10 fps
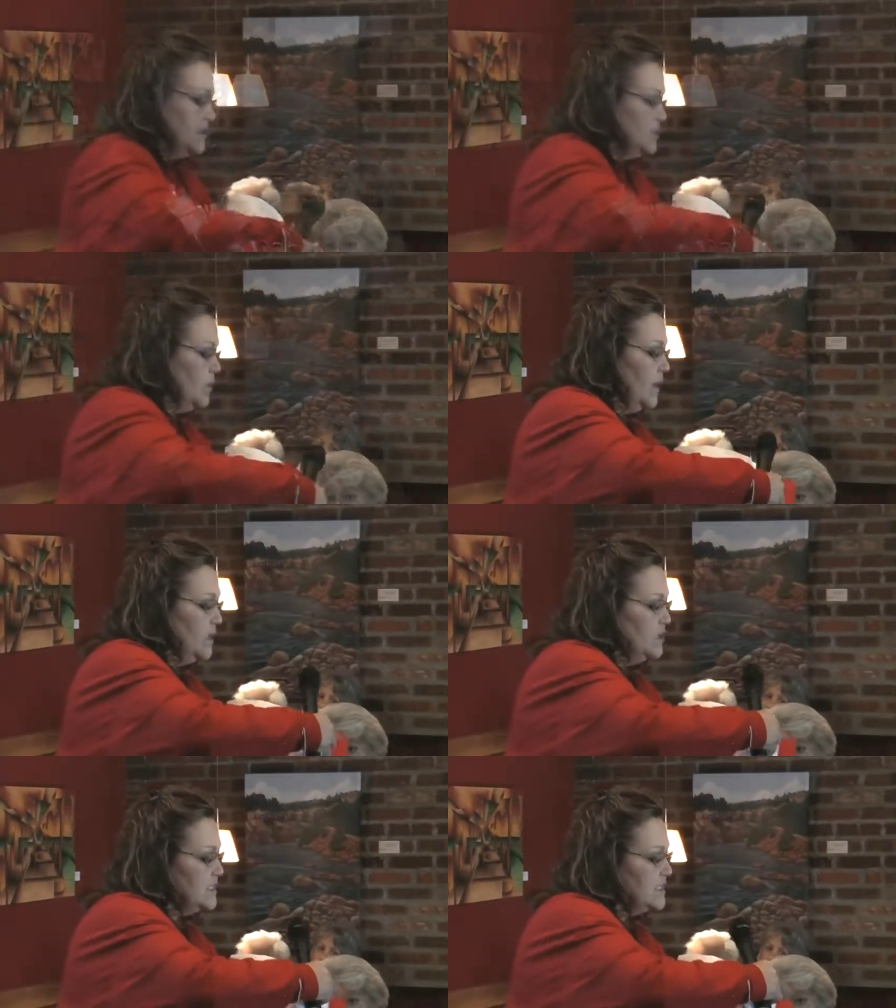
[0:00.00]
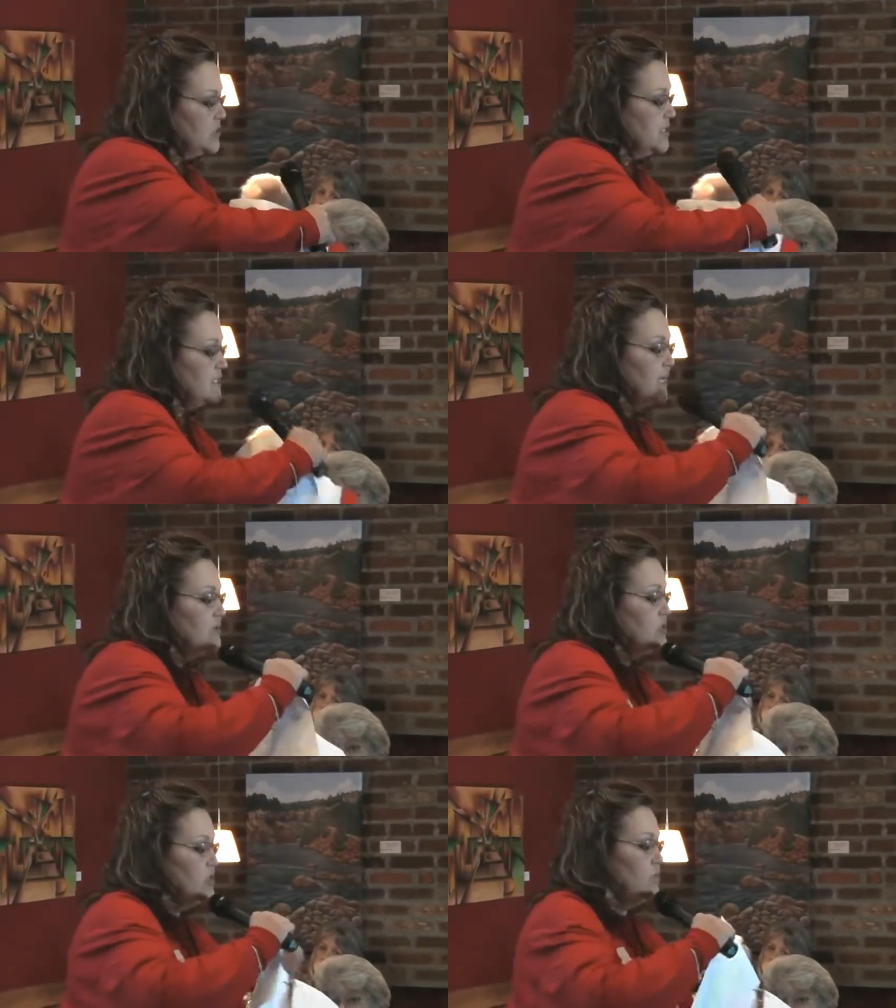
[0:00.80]
So when your district
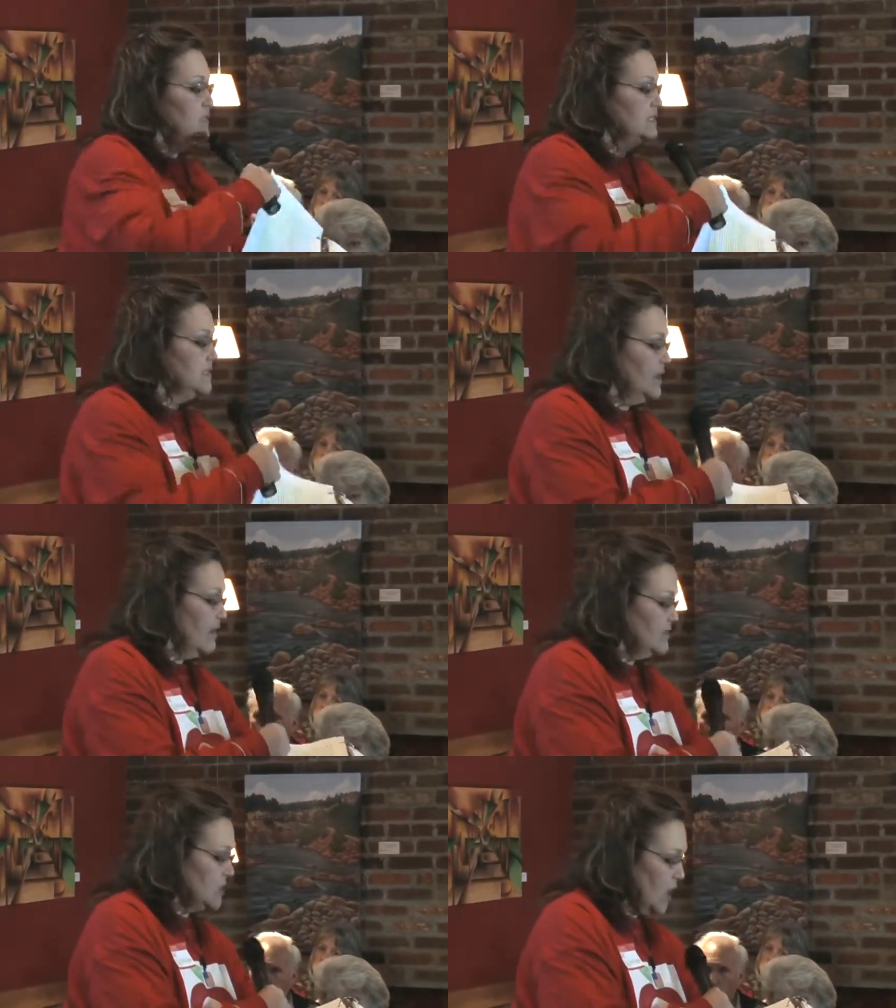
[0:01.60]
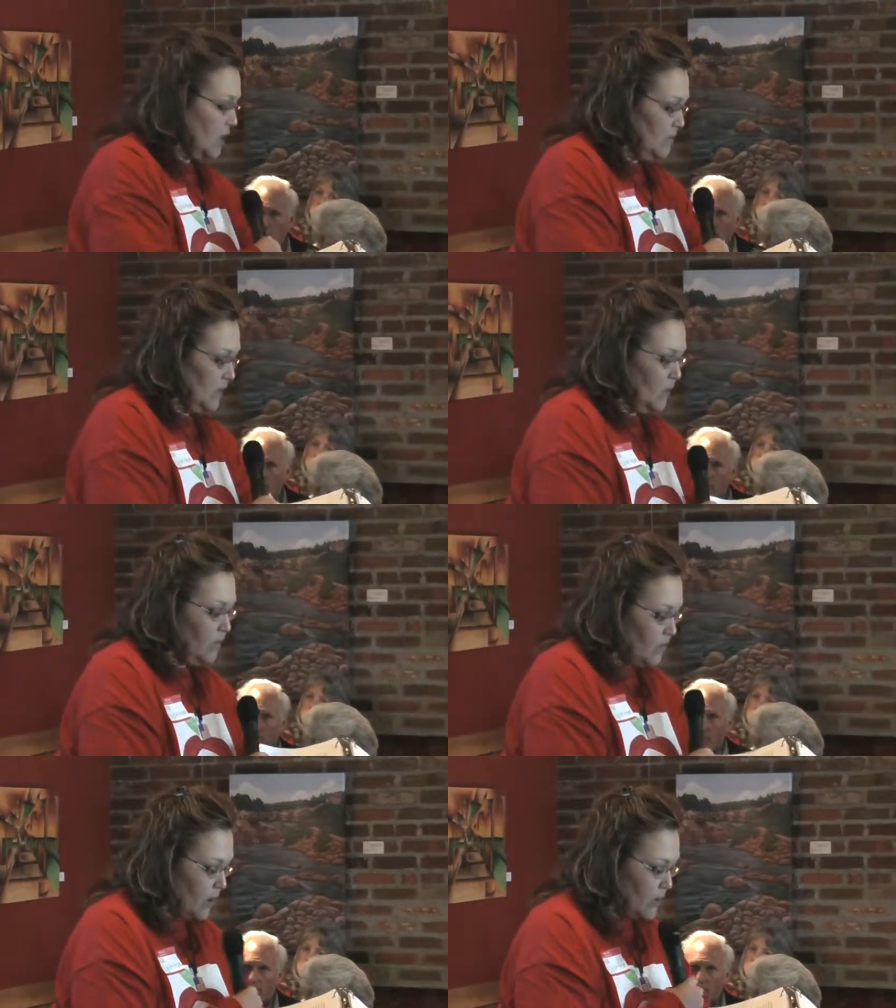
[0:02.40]
tells you we still have autonomy
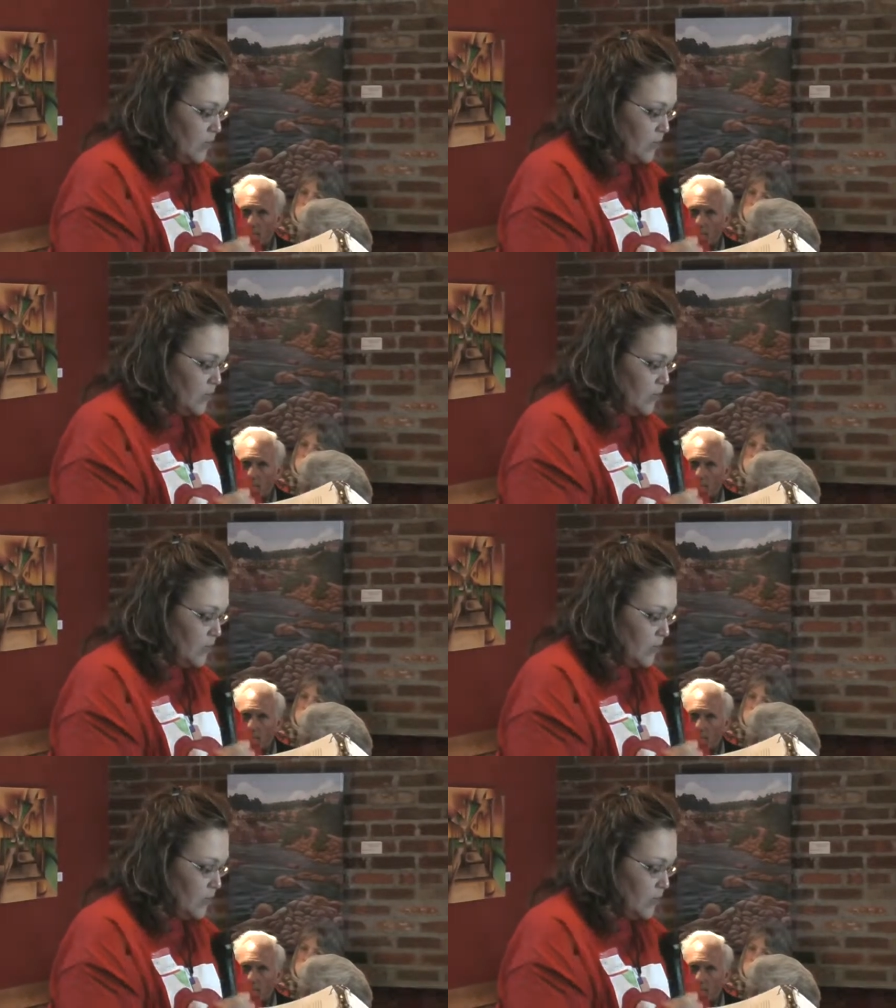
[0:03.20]
over our